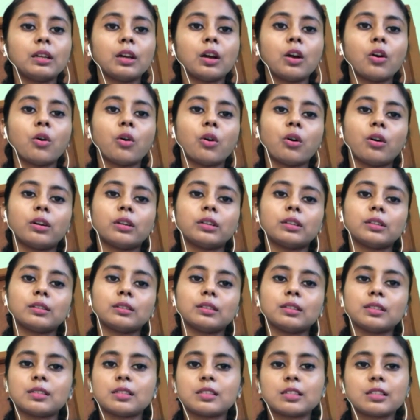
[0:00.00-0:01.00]
or
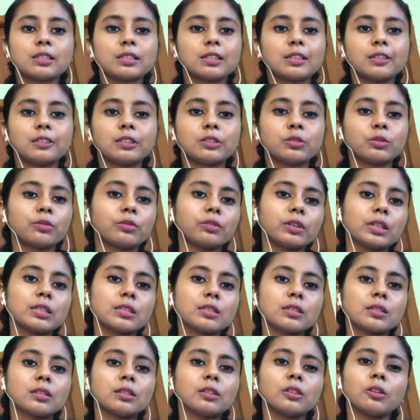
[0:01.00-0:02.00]
this is
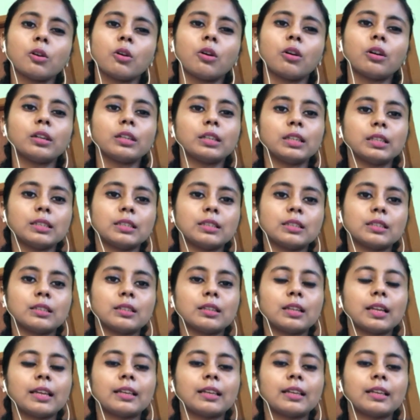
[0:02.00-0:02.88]
Indo-Western or Indian.